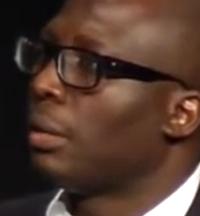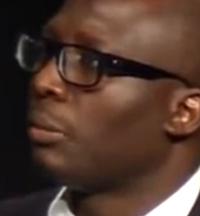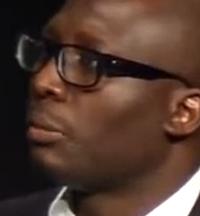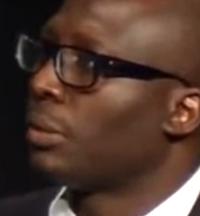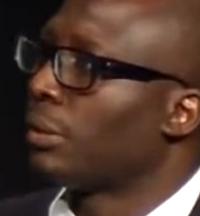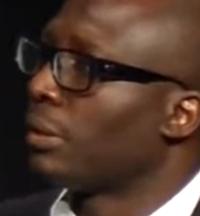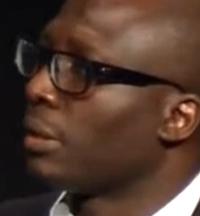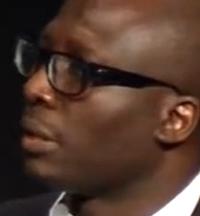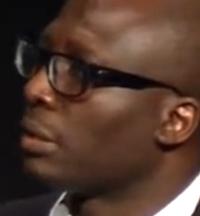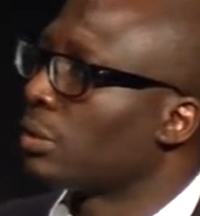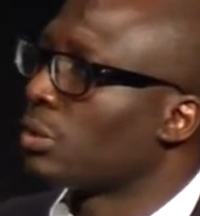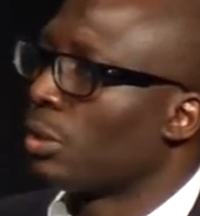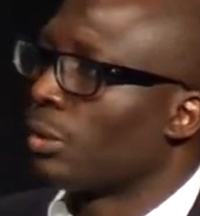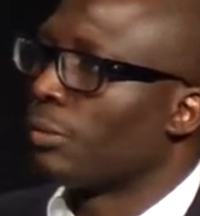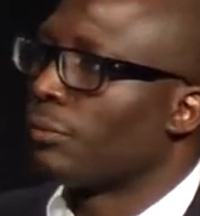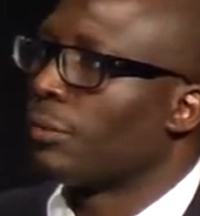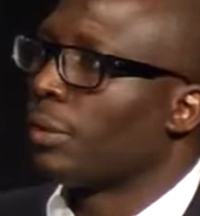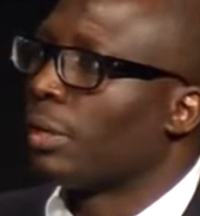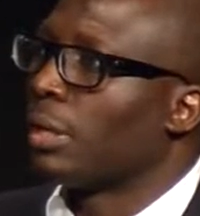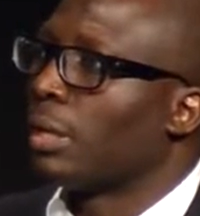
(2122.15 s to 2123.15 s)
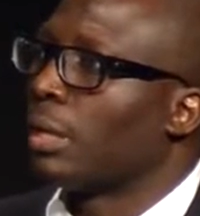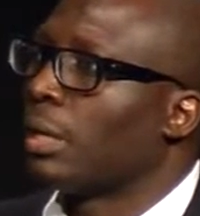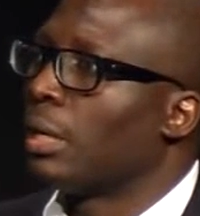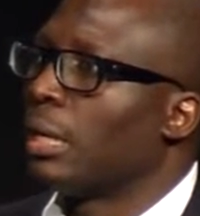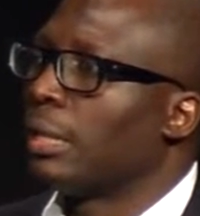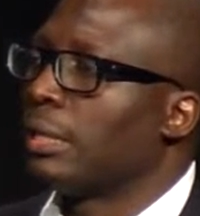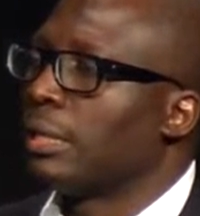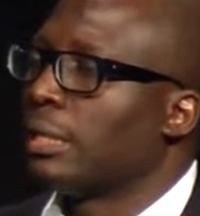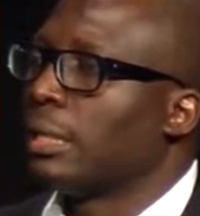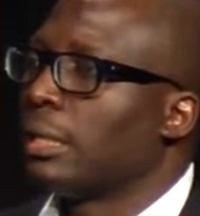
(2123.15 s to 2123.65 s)
with a sort of
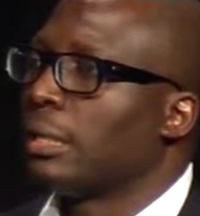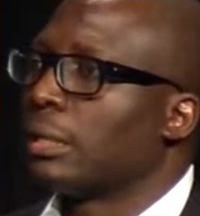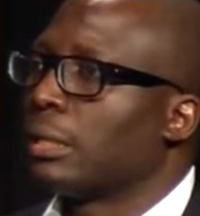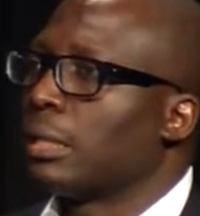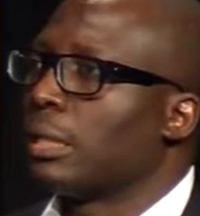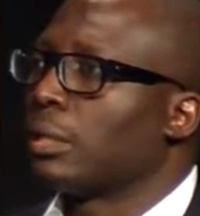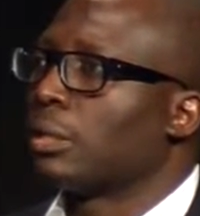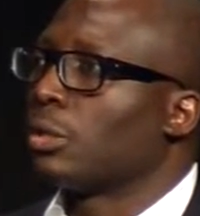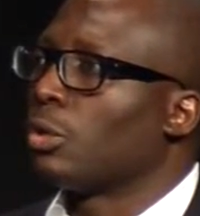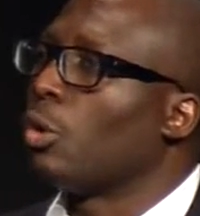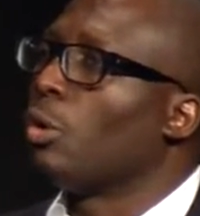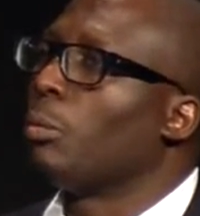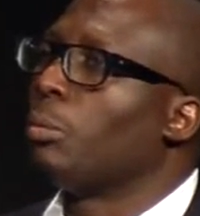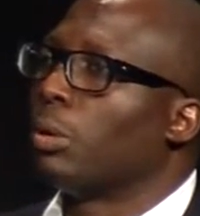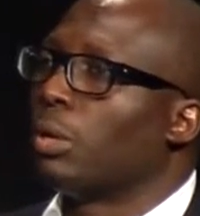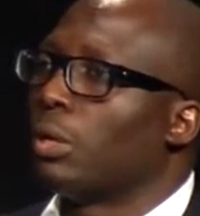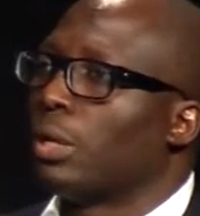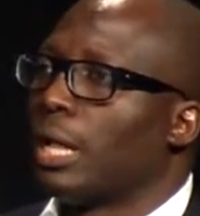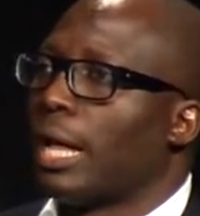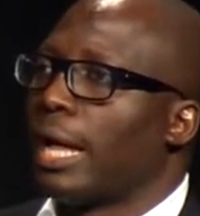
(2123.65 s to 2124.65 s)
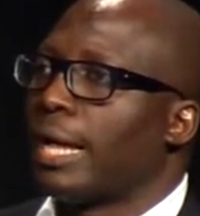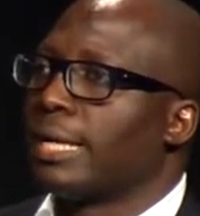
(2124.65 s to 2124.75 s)
a global